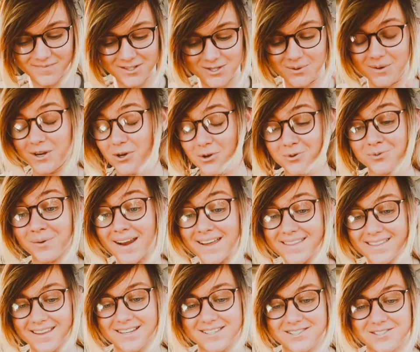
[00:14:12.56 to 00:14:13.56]
doing
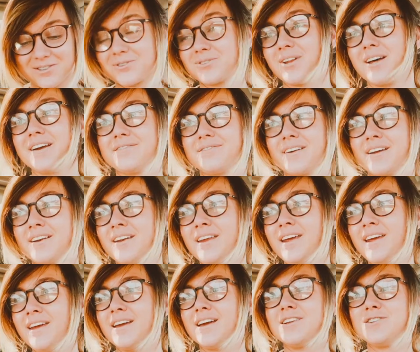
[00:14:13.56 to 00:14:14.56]
great things in your life and
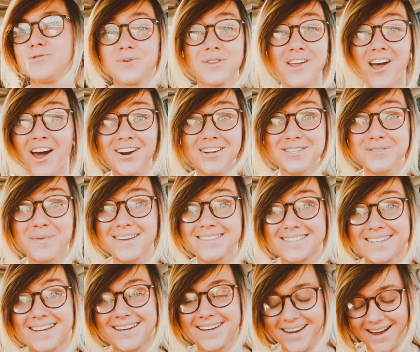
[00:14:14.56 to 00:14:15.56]
doing the
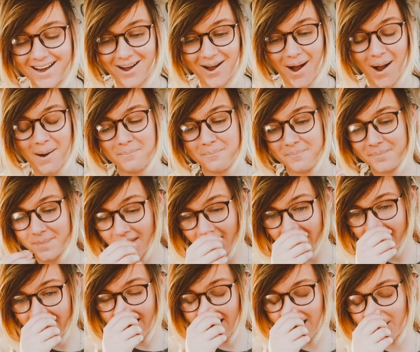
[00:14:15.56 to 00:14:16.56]
unexpected.
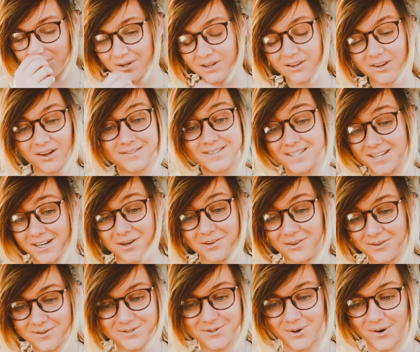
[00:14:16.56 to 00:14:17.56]
I would love to hear
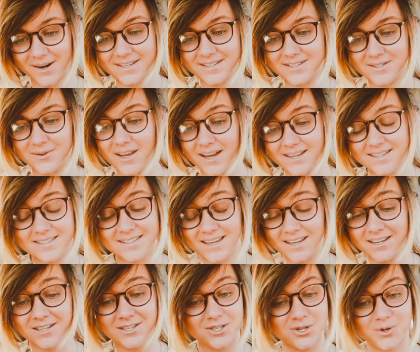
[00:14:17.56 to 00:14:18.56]
those stories. So yes,
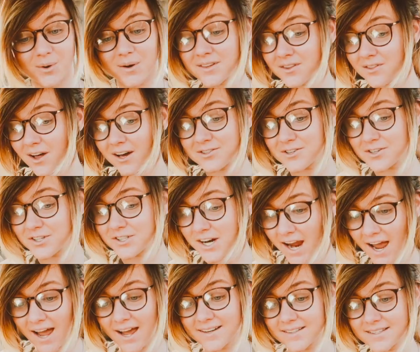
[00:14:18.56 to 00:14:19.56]
join the Laundry
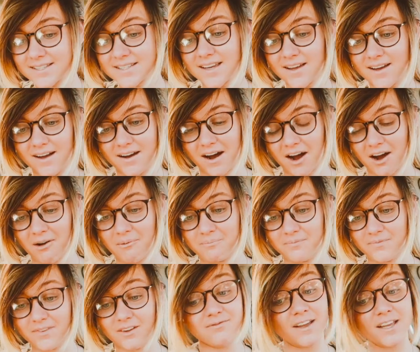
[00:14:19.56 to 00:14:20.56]
Chat
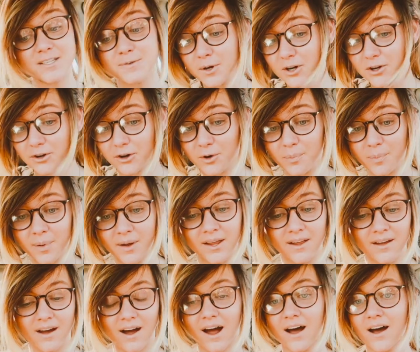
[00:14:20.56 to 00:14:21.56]
Facebook group.
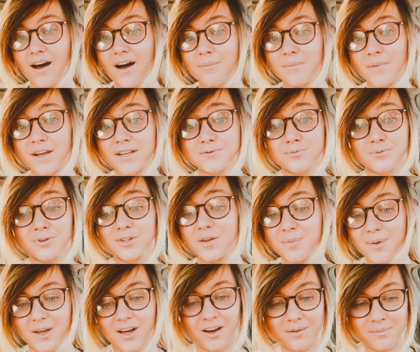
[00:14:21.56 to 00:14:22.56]
It's
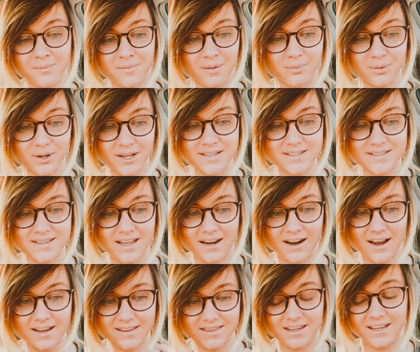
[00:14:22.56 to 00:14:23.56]
really become a place
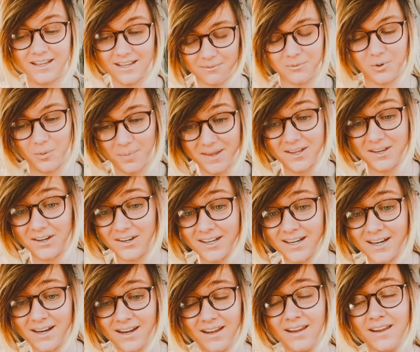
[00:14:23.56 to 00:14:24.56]
that I think will be
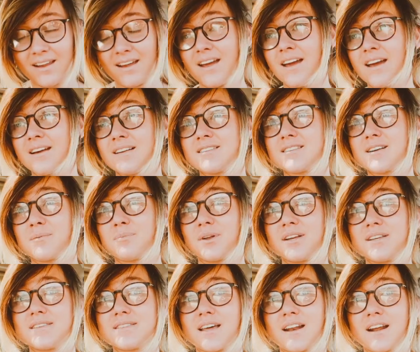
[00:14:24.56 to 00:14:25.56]
good, and a
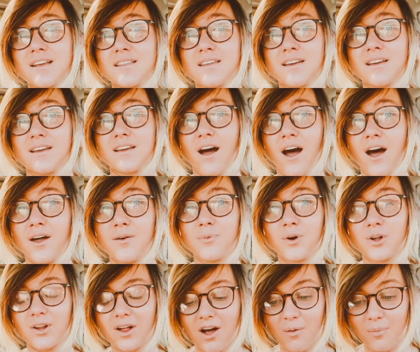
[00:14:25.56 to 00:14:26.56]
place that I think God
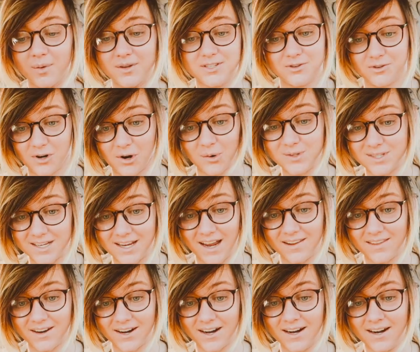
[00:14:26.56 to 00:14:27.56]
will help us grow
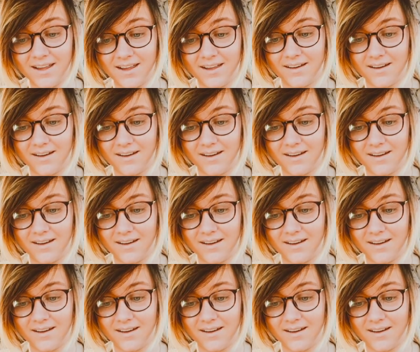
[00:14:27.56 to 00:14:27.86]
together